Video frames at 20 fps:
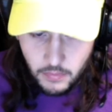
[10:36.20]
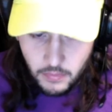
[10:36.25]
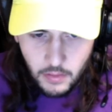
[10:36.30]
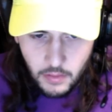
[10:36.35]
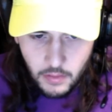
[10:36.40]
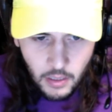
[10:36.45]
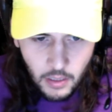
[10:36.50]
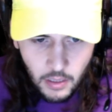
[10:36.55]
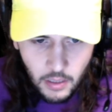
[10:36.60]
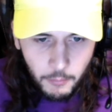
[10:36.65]

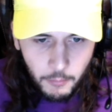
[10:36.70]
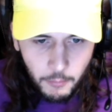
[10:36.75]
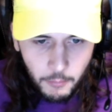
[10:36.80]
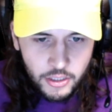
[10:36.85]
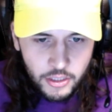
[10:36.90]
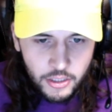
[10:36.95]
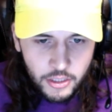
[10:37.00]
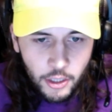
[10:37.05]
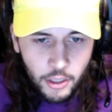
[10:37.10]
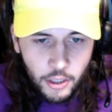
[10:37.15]
Um,
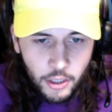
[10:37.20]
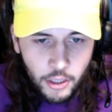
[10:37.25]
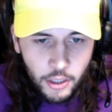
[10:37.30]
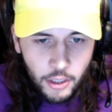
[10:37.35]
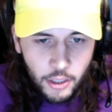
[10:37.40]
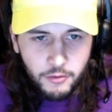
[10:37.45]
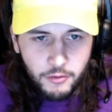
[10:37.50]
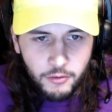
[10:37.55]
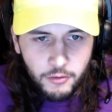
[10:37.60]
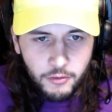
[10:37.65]
Chris Herndon
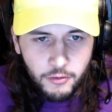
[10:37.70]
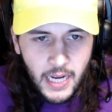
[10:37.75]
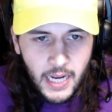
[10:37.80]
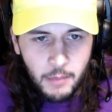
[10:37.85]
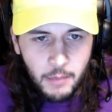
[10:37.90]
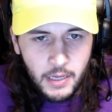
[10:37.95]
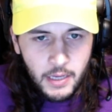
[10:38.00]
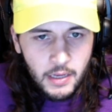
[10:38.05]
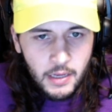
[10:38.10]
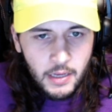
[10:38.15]
from
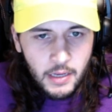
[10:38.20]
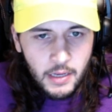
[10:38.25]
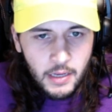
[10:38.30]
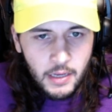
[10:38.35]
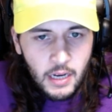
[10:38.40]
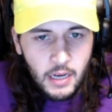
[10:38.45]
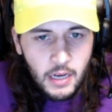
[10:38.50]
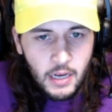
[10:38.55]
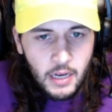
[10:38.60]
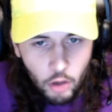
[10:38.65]
Miami
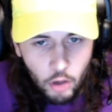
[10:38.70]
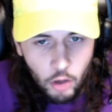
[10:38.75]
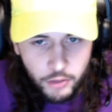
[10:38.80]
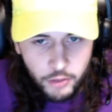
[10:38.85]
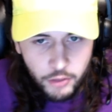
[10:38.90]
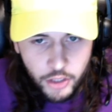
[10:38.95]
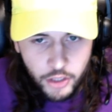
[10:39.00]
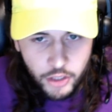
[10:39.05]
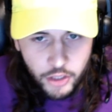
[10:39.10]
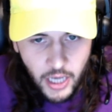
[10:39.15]
kind of
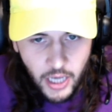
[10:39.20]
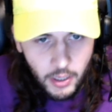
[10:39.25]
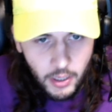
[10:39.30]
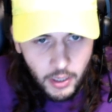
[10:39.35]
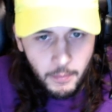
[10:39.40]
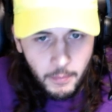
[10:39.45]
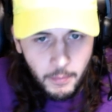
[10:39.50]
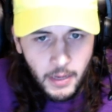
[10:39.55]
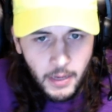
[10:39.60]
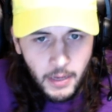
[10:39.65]
overshadowed
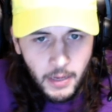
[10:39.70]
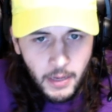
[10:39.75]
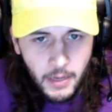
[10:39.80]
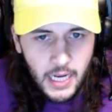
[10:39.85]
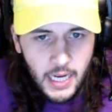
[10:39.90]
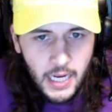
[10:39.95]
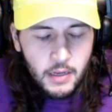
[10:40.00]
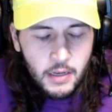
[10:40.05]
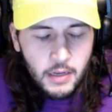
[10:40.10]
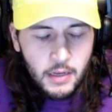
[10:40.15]
at
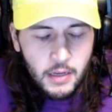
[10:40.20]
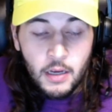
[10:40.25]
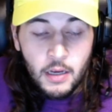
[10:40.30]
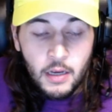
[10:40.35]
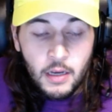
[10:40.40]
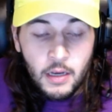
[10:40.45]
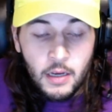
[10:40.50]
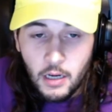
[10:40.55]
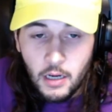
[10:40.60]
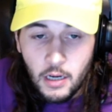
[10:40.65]
Miami
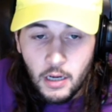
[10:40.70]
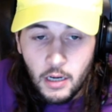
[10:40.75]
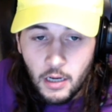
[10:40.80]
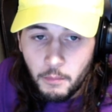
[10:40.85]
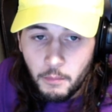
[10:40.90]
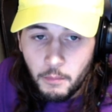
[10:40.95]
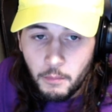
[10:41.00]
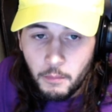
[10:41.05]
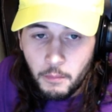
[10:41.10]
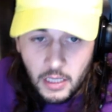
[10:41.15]
because
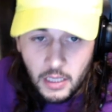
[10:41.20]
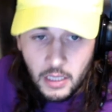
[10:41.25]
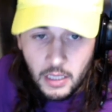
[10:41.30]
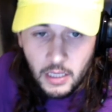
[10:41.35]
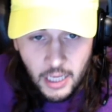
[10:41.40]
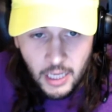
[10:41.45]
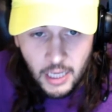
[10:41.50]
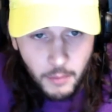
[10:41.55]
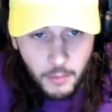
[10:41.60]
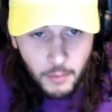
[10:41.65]
um, they
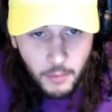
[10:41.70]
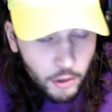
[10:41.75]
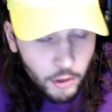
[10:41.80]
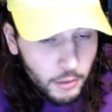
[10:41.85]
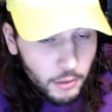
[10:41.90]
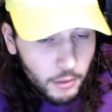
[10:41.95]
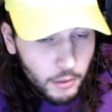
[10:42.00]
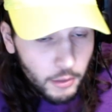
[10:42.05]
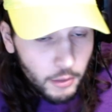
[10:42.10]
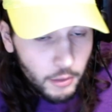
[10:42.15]
have some other
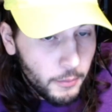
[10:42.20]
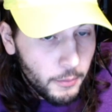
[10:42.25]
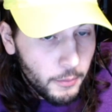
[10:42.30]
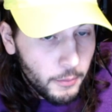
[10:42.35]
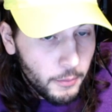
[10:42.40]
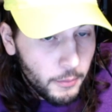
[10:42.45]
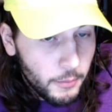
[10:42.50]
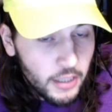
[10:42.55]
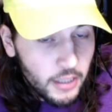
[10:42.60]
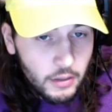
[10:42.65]
good, really
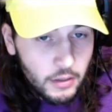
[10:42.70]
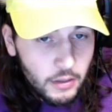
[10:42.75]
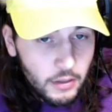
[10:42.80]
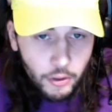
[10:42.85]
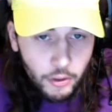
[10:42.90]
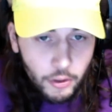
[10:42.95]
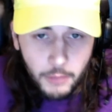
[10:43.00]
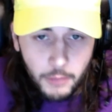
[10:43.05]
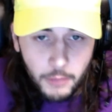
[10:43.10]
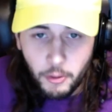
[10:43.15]
player,
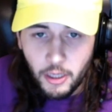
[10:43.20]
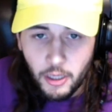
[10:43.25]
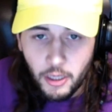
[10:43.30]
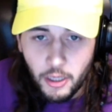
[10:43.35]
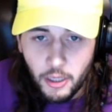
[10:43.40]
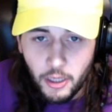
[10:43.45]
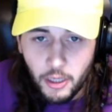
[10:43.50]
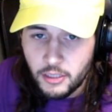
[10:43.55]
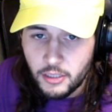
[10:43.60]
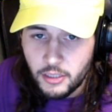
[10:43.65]
really good players
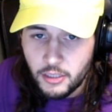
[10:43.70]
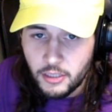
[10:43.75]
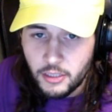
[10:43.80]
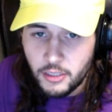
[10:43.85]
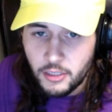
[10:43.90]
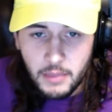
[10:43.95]
on their team.